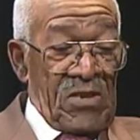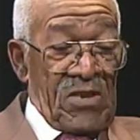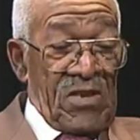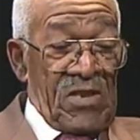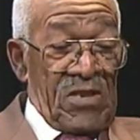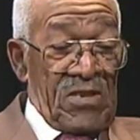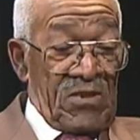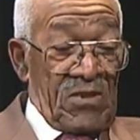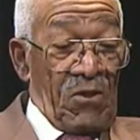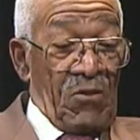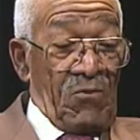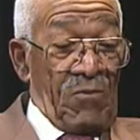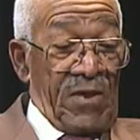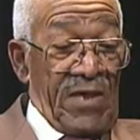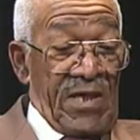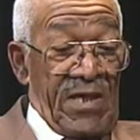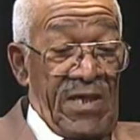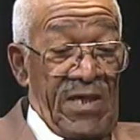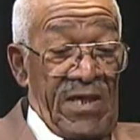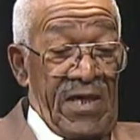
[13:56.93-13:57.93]
So
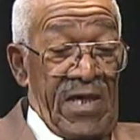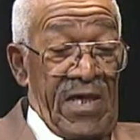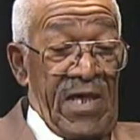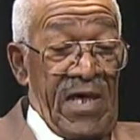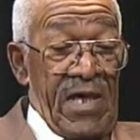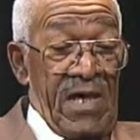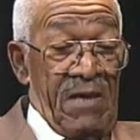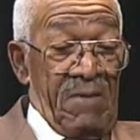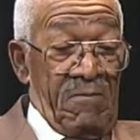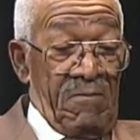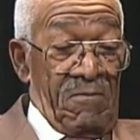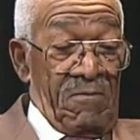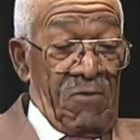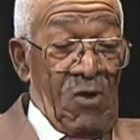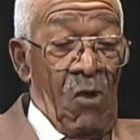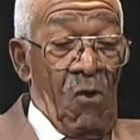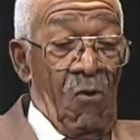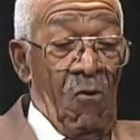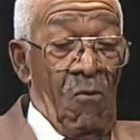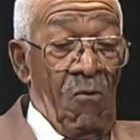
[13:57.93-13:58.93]
when I came
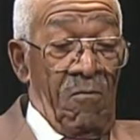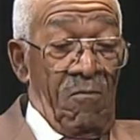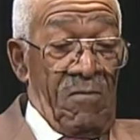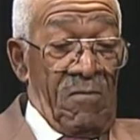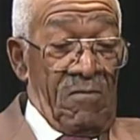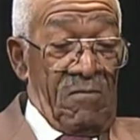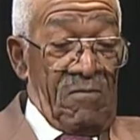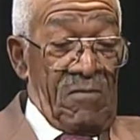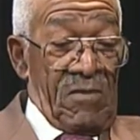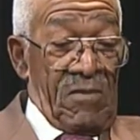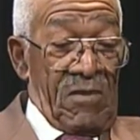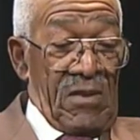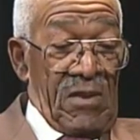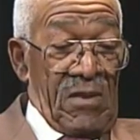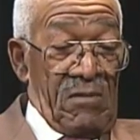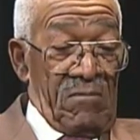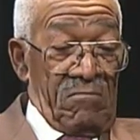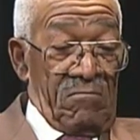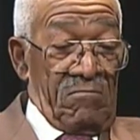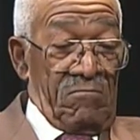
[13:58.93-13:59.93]
home
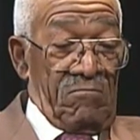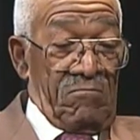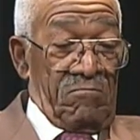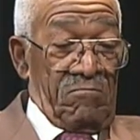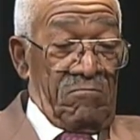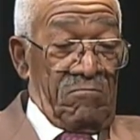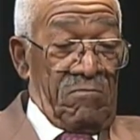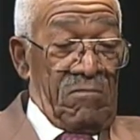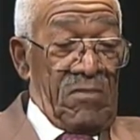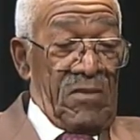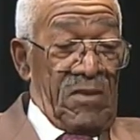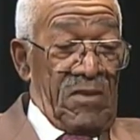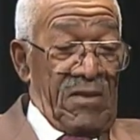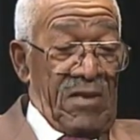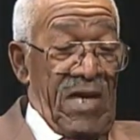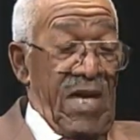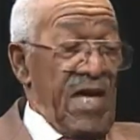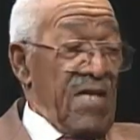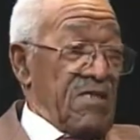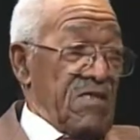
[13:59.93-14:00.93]
and
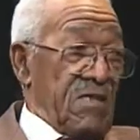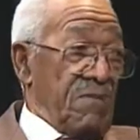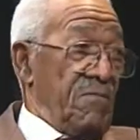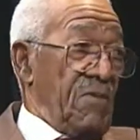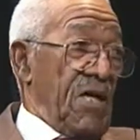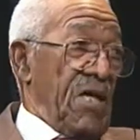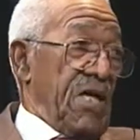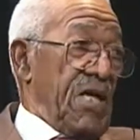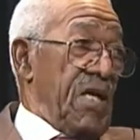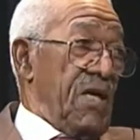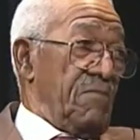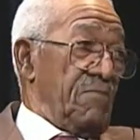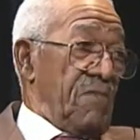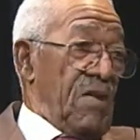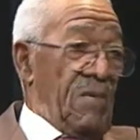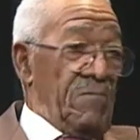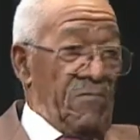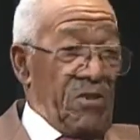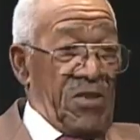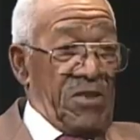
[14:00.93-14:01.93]
asked about him,
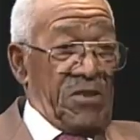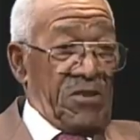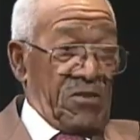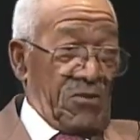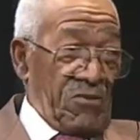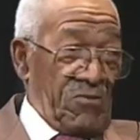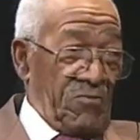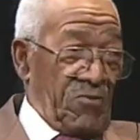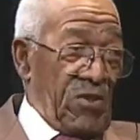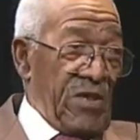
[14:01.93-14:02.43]
my mother told me, well,